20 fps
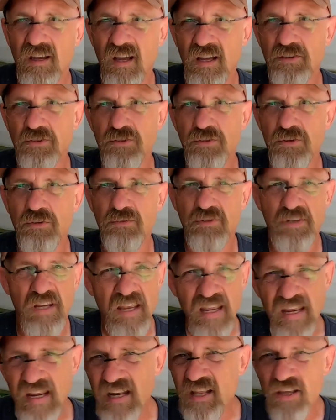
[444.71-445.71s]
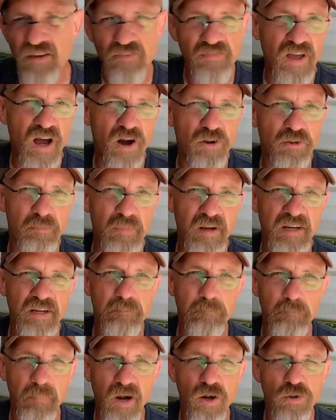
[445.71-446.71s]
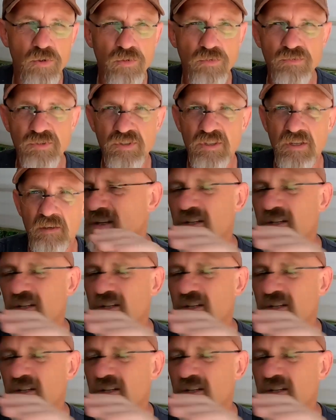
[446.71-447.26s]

and you use any of the automated modes,